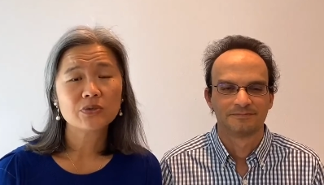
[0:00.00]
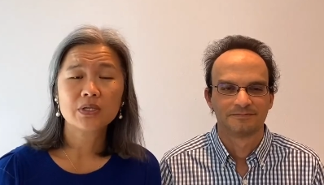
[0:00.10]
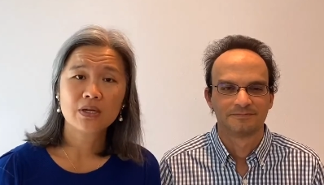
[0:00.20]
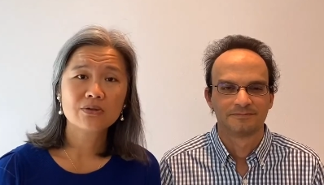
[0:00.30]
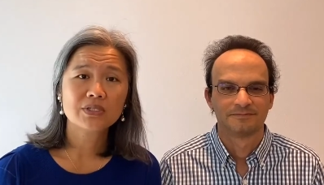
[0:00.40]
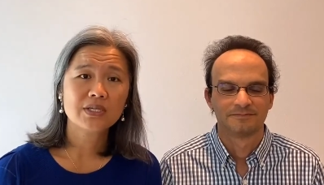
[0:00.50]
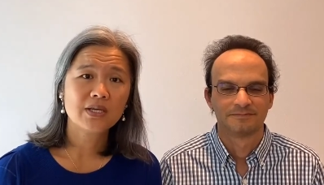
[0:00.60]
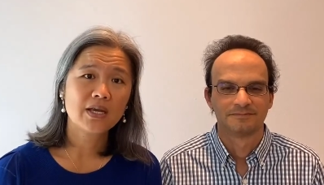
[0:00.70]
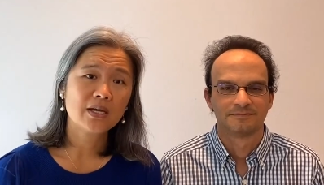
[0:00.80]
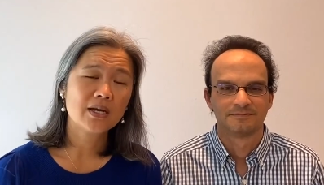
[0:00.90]
Speaker 1: to another T
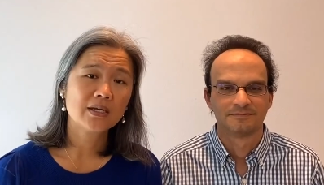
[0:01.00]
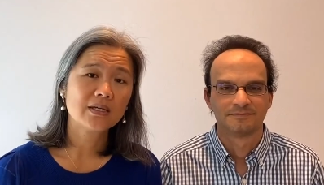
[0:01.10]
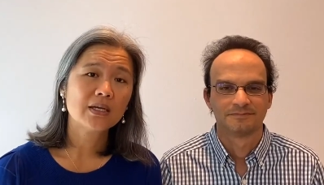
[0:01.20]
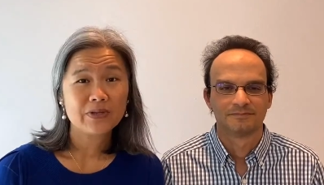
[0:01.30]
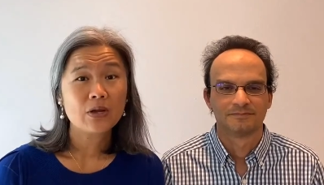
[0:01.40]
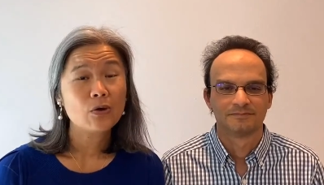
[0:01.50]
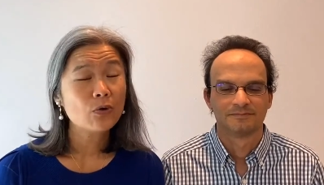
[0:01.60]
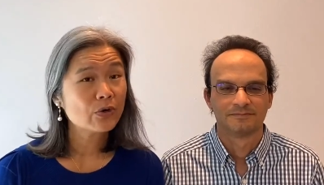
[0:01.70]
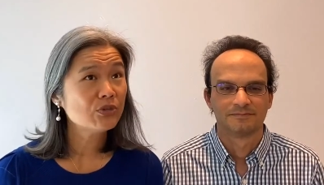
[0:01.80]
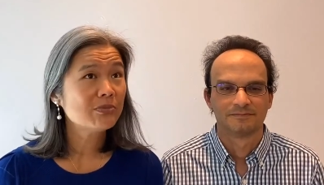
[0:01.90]
K I,
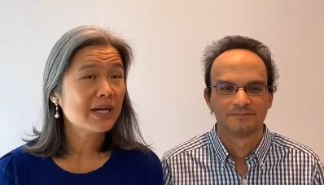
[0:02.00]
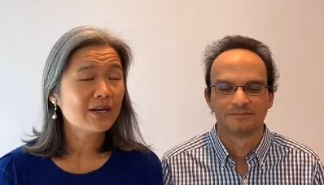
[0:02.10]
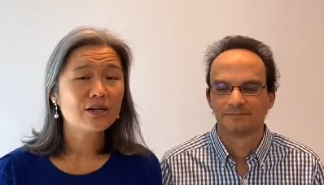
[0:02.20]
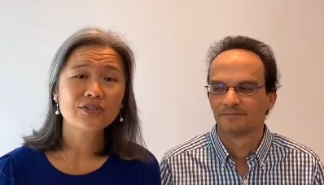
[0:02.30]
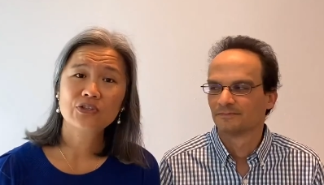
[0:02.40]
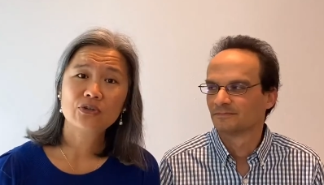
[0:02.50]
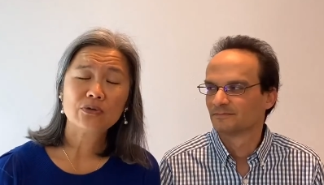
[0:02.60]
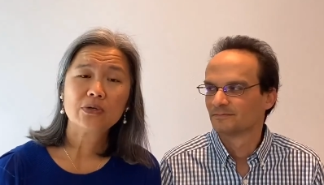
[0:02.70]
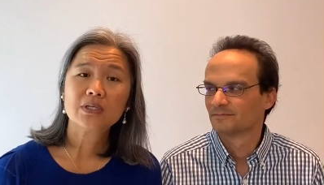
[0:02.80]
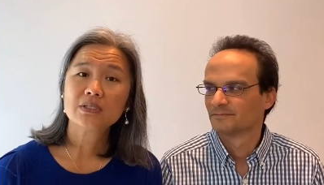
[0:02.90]
or you might also
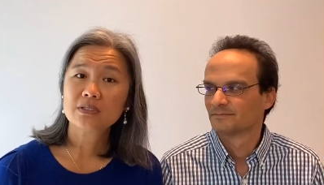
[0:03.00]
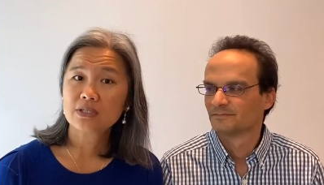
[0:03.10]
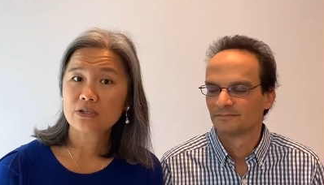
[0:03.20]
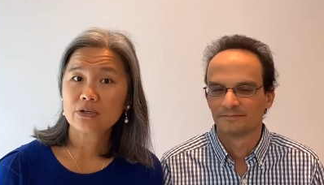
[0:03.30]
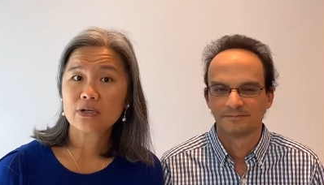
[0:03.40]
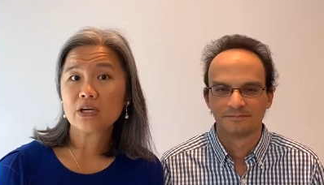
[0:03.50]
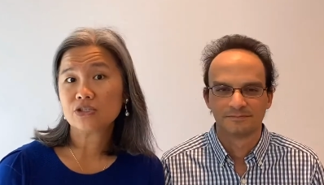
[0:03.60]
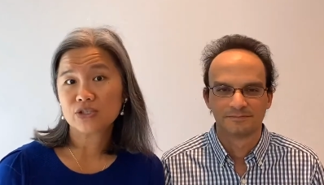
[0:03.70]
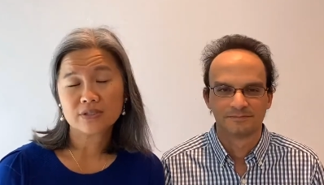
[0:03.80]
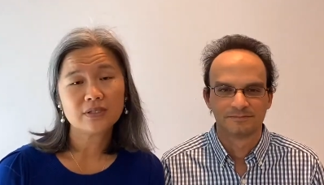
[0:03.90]
consider
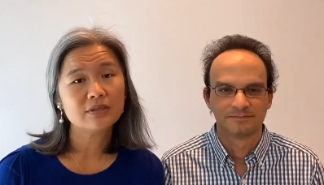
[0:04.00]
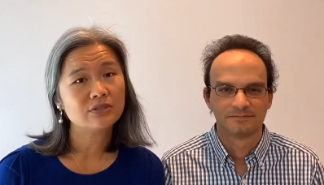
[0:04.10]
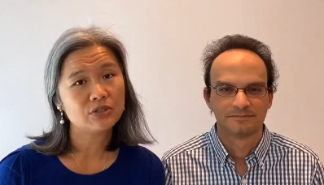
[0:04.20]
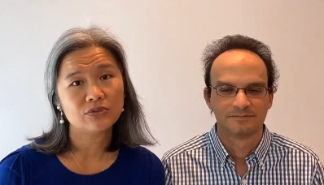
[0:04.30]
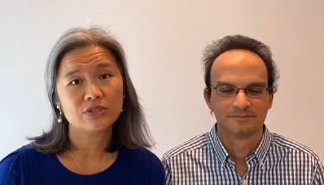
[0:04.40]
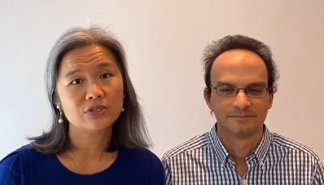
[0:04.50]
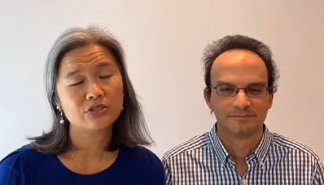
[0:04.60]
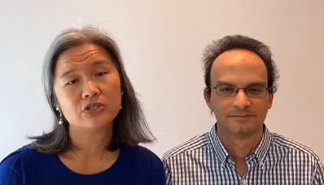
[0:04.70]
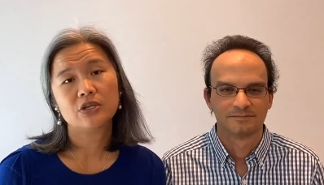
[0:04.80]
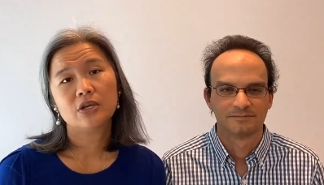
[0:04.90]
adjusting the
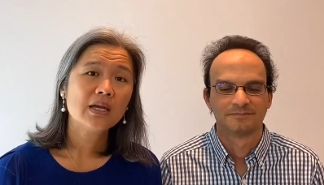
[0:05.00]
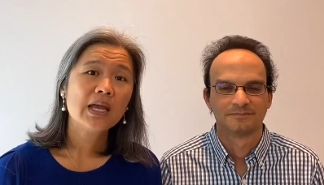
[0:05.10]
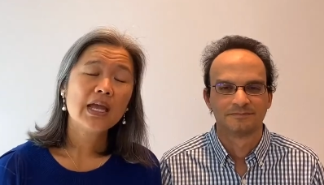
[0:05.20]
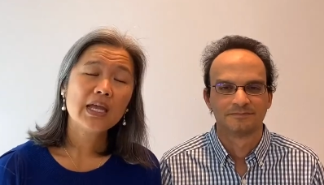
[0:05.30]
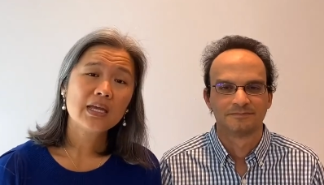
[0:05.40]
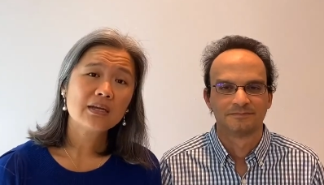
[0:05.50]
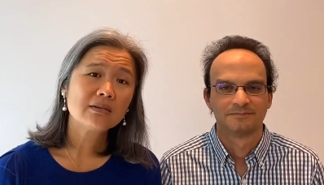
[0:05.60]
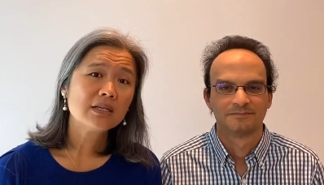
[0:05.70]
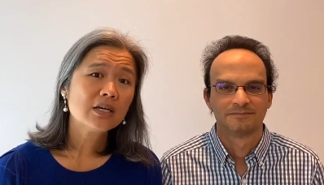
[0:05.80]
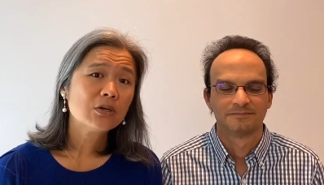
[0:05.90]
dosage.
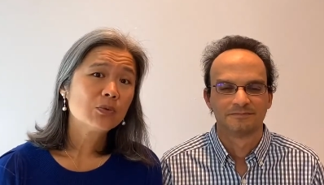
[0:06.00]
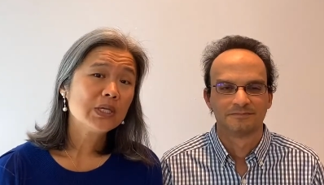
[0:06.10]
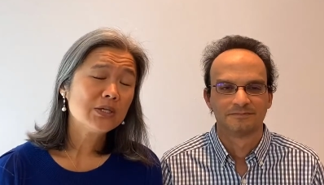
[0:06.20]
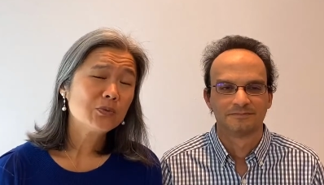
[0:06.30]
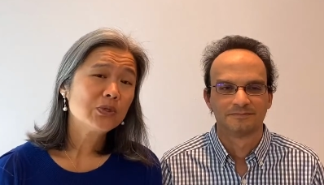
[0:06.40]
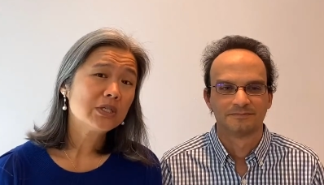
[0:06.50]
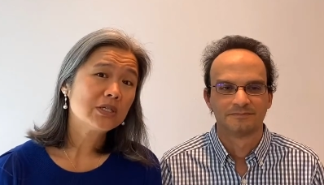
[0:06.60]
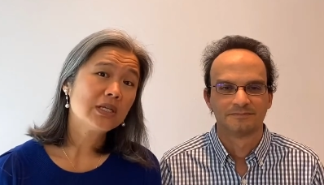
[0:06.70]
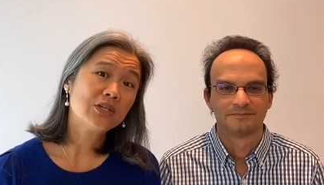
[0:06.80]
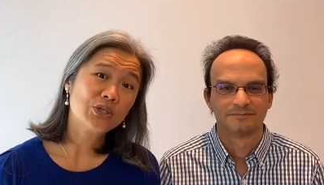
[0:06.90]
And we would
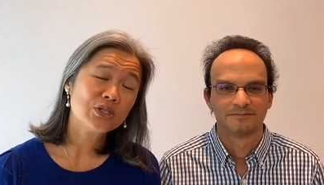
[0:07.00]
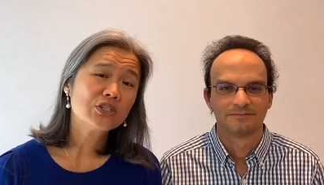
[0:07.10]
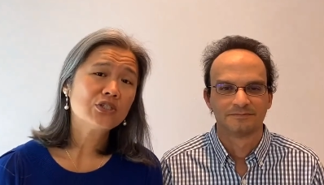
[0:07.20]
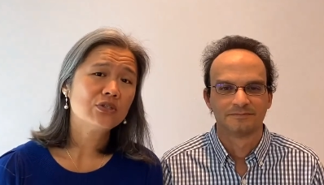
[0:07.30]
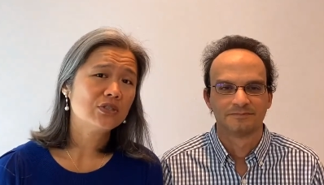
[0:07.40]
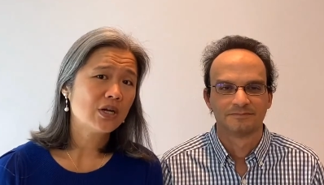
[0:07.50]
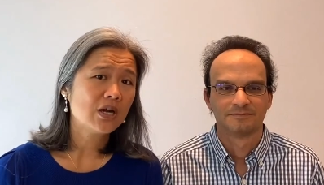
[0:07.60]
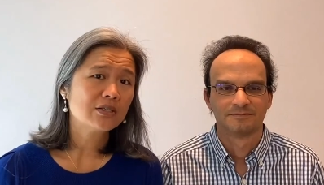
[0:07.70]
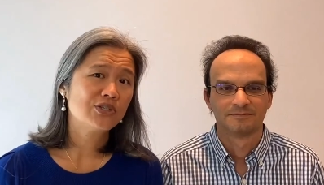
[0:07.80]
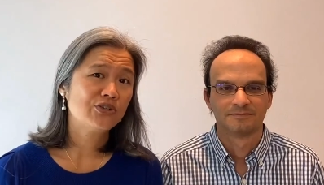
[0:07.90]
encourage you to
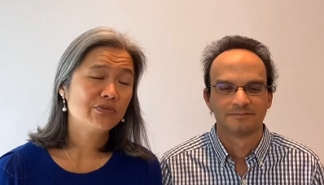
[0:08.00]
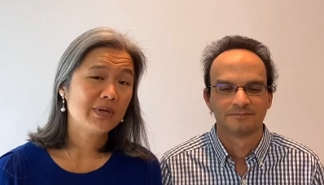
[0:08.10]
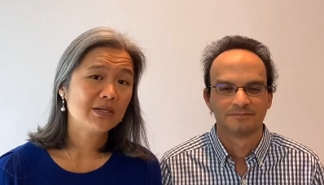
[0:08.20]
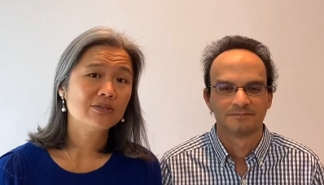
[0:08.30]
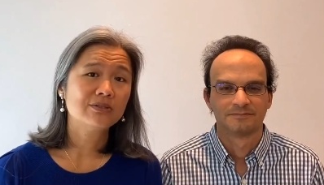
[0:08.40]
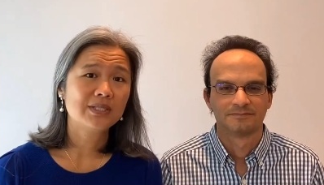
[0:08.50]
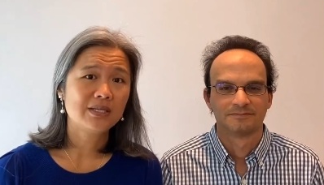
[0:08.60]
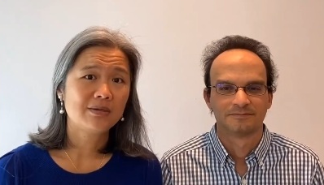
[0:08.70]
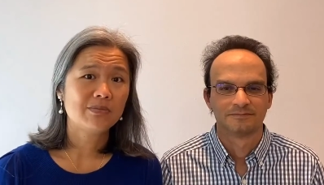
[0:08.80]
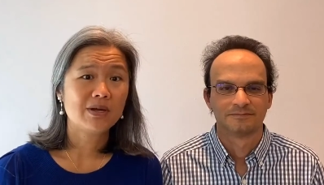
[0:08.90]
talk to your medical
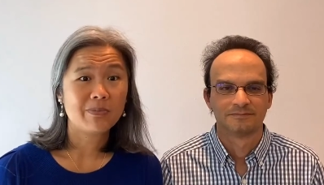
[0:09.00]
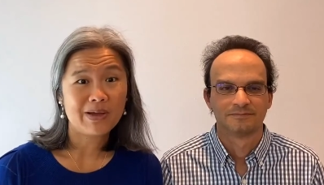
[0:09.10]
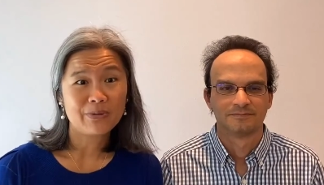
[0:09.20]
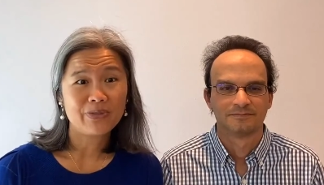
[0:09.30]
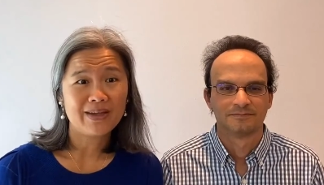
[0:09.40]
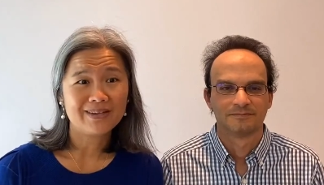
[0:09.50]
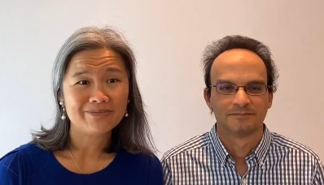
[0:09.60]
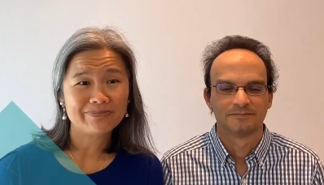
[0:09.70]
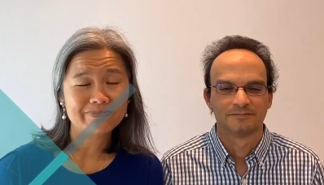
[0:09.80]
team about that.